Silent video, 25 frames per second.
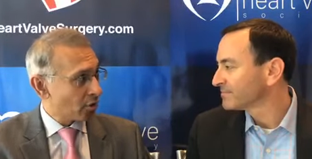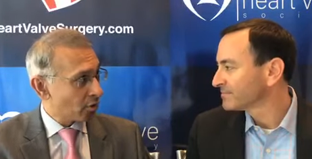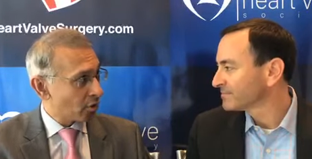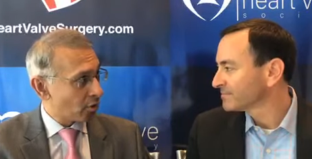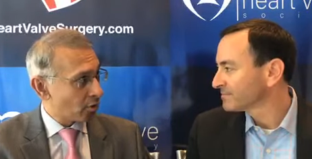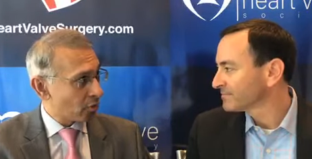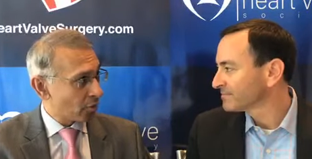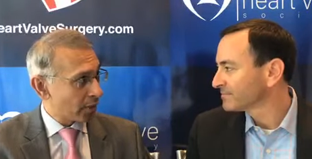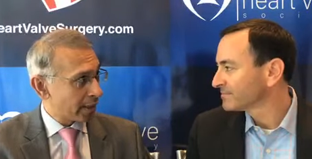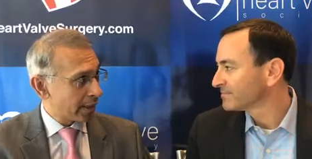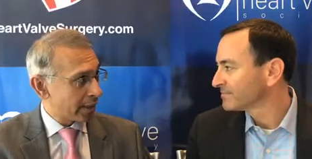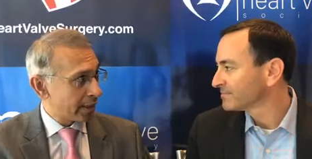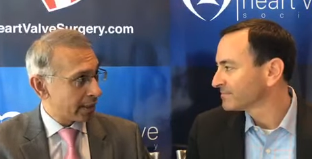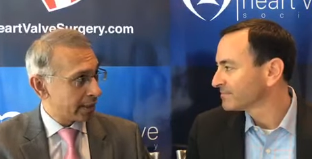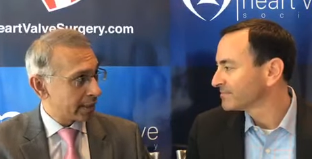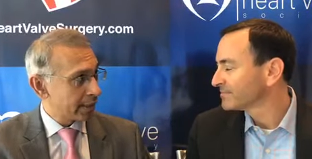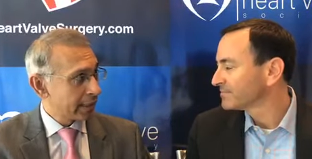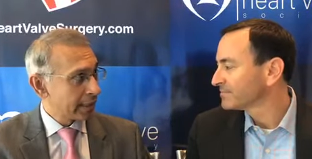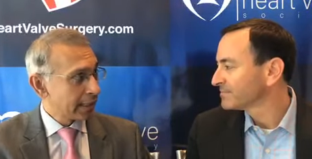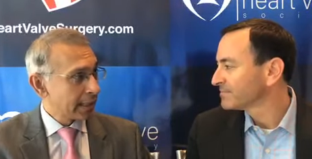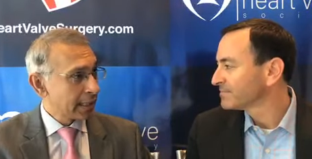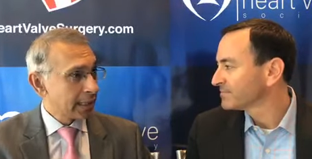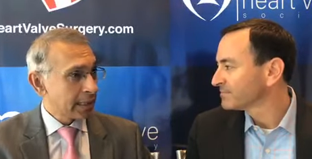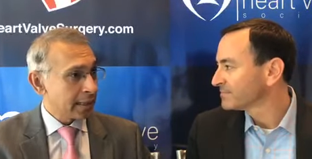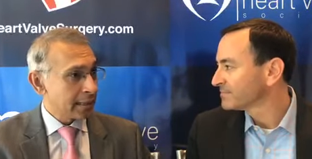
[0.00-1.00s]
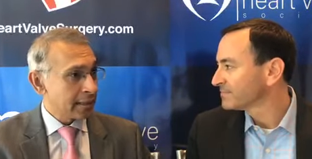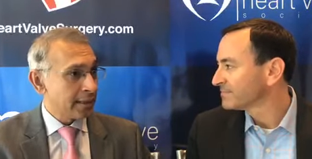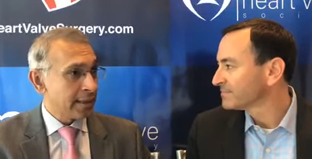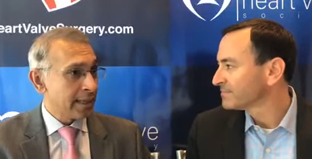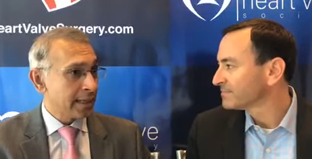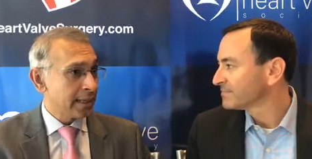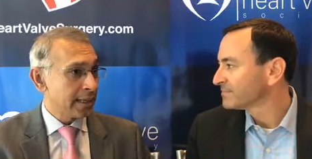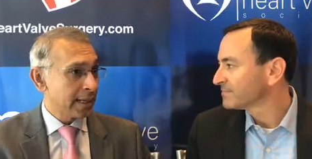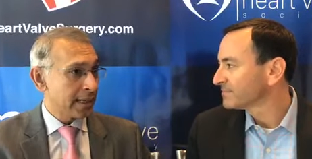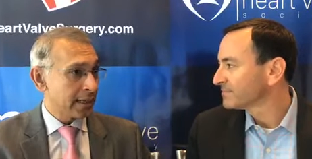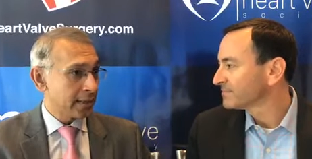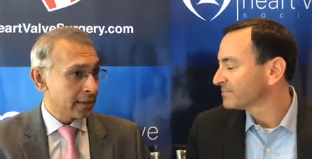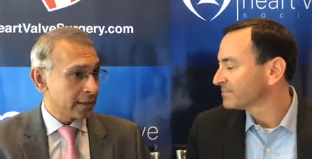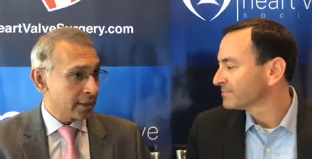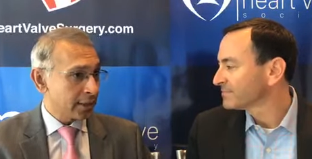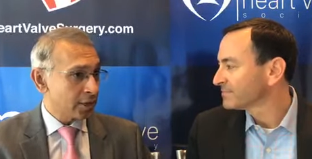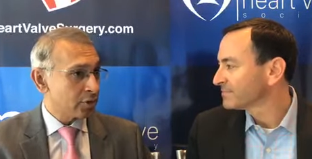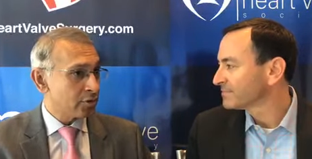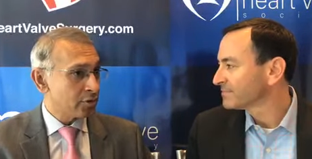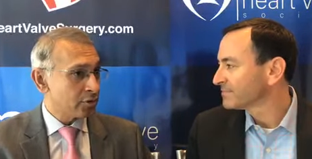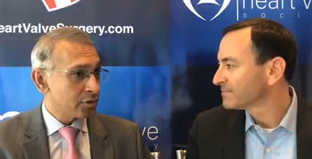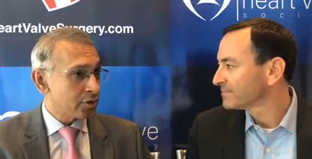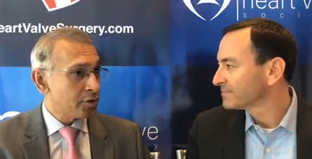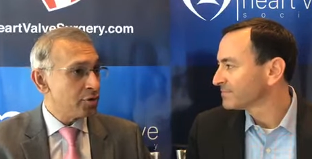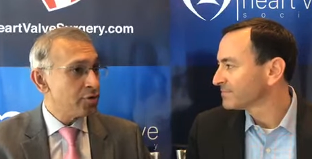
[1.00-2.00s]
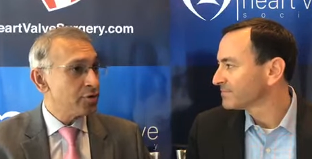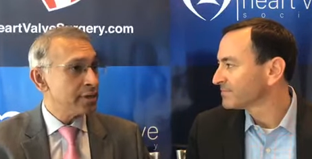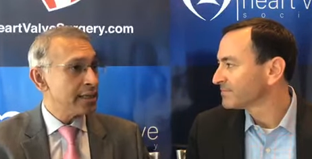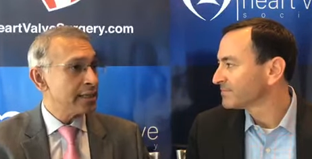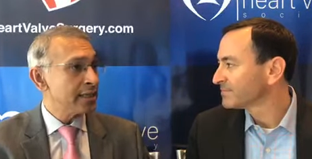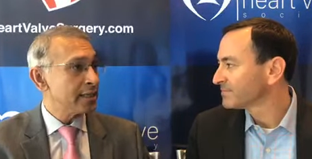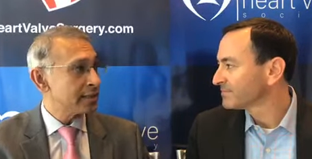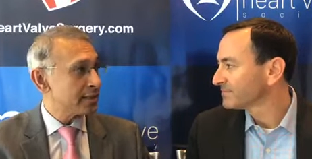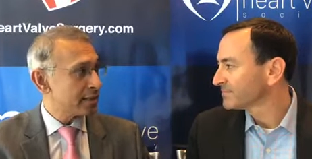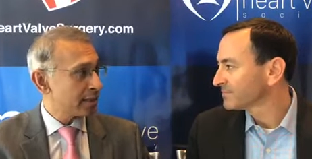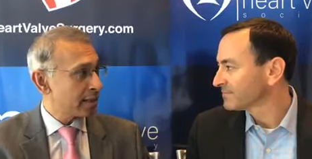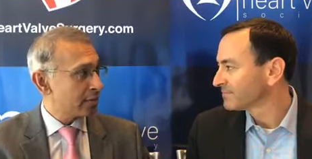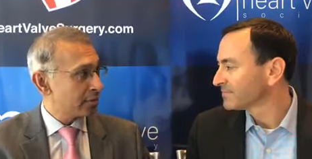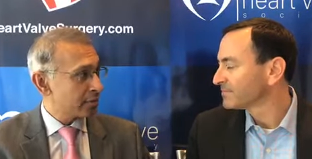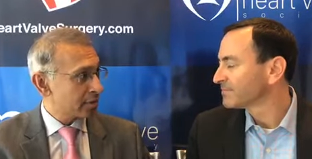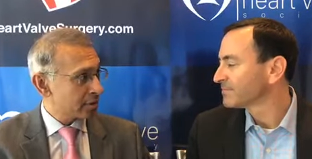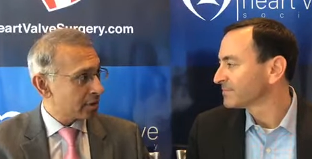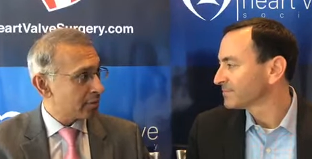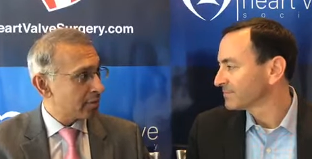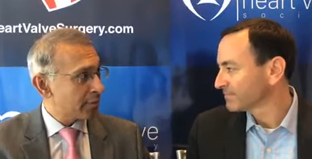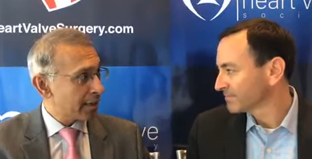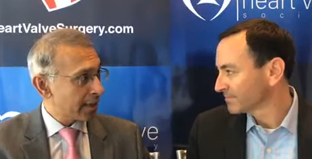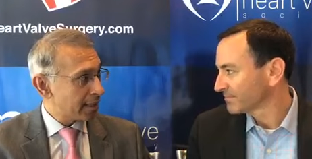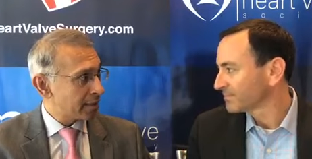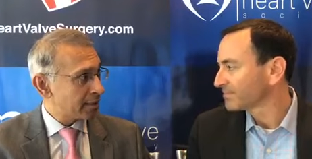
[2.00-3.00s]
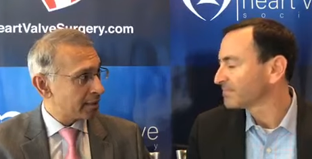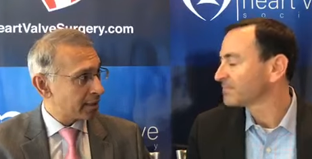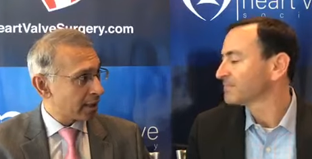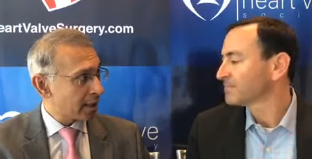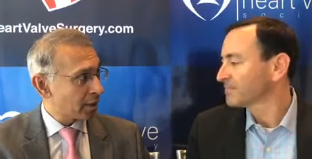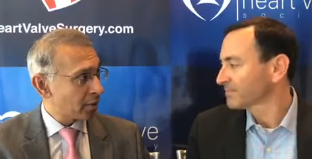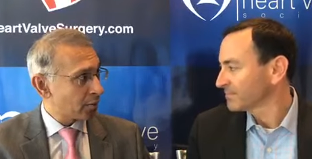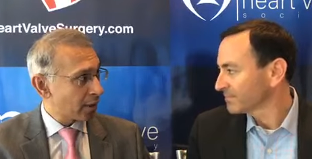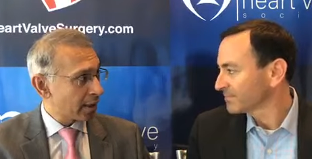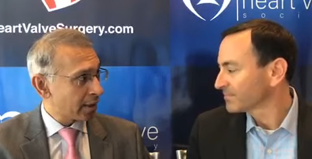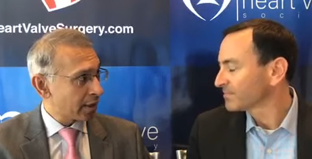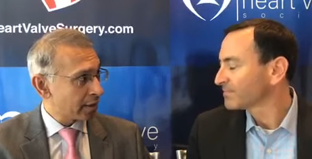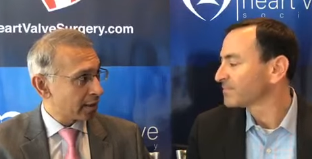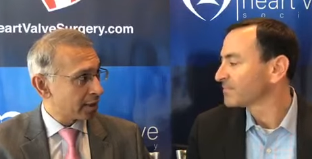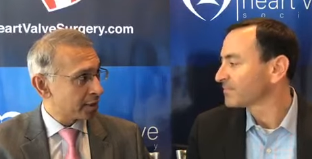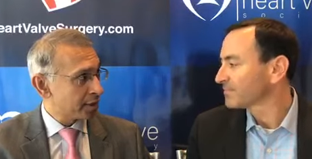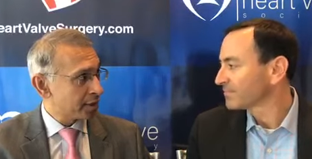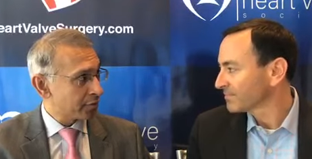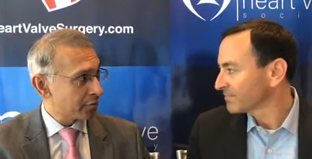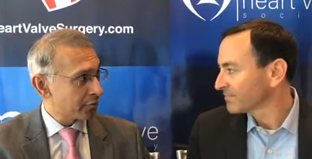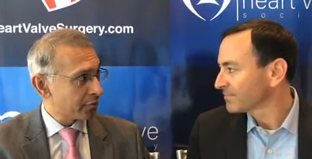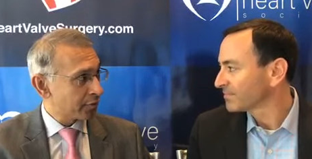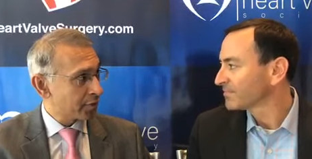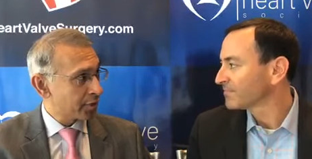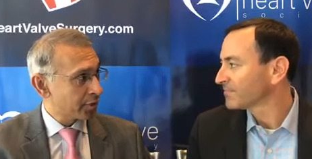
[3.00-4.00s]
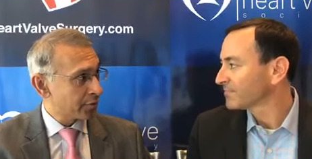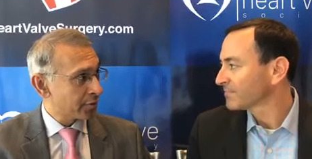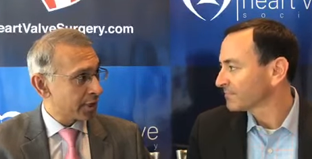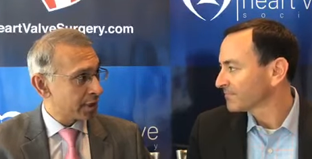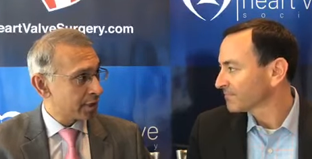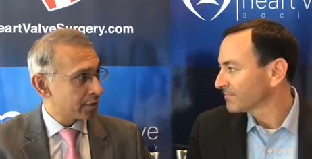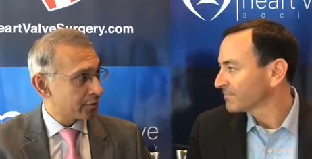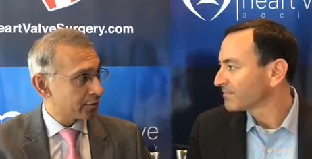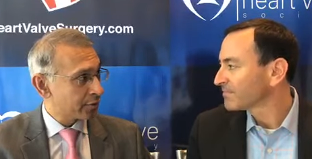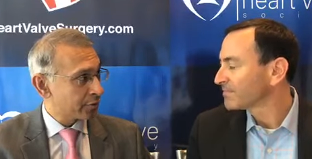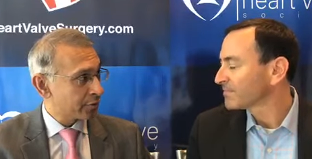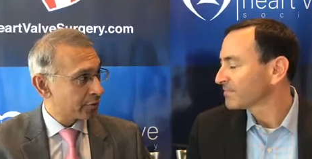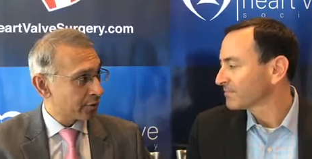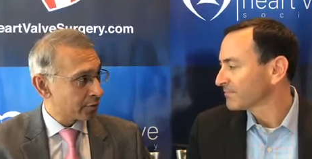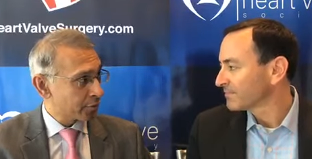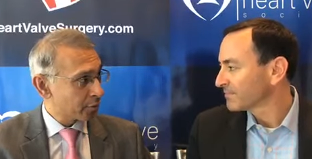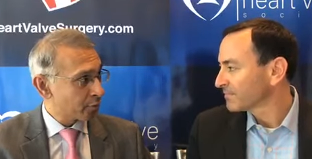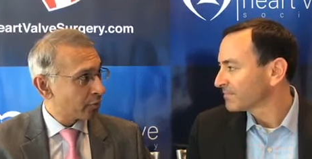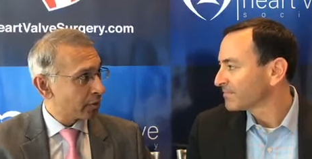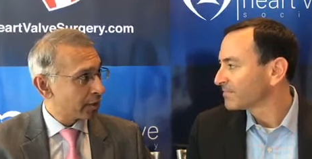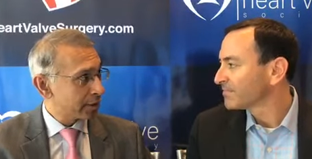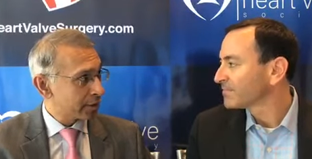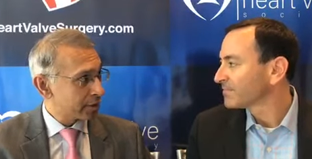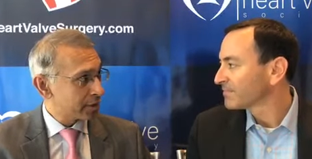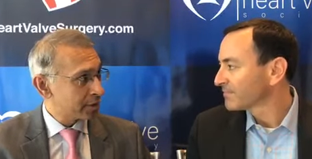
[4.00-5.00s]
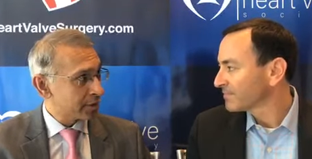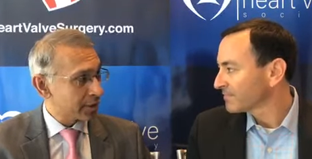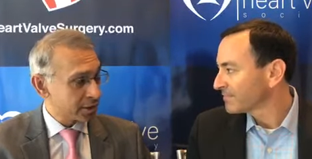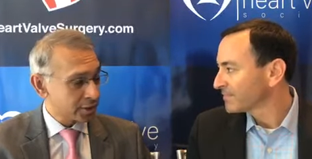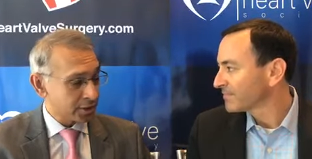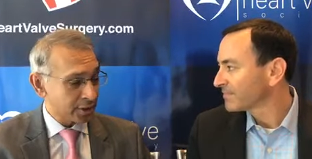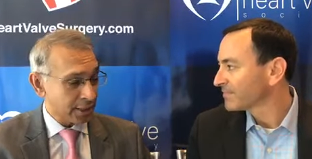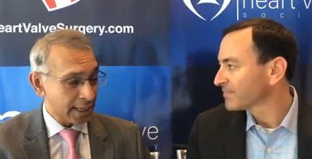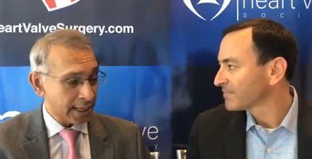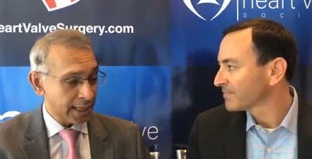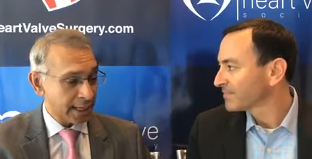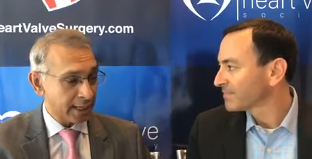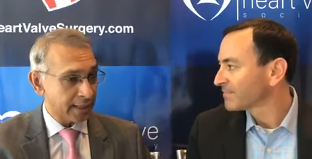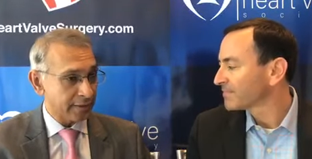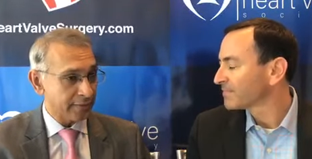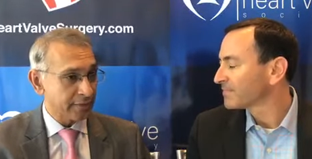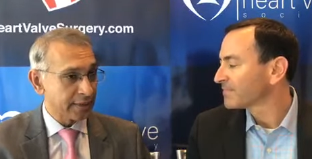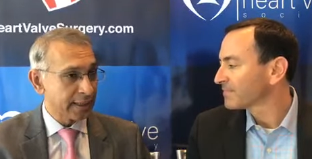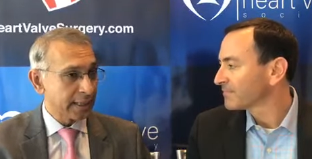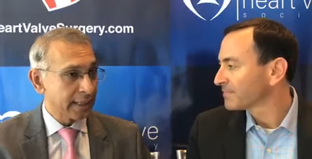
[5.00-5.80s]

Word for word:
Speaker 1: away, then I think you do need to stay on some anticoagulation for your atrial fibrillation that you have.